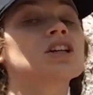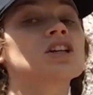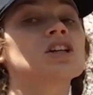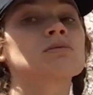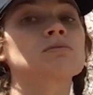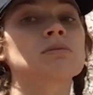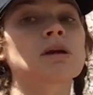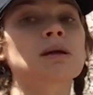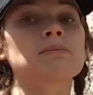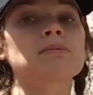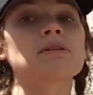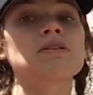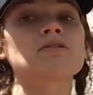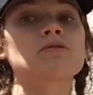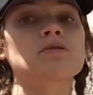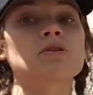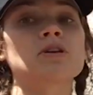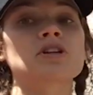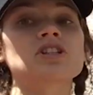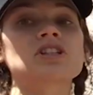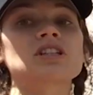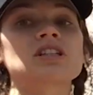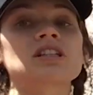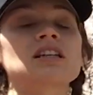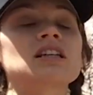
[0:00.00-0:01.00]
you might be
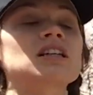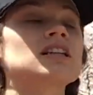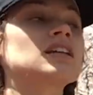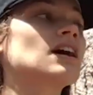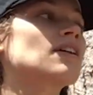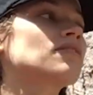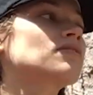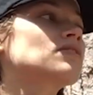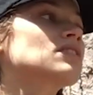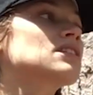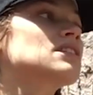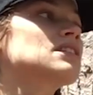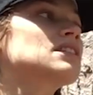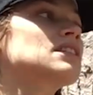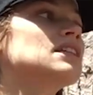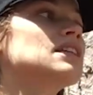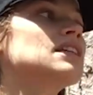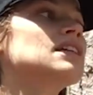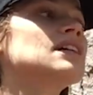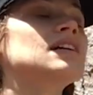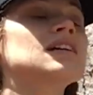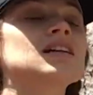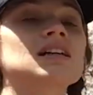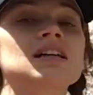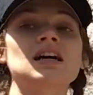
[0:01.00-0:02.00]
fortunate enough to
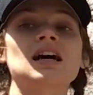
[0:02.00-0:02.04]
see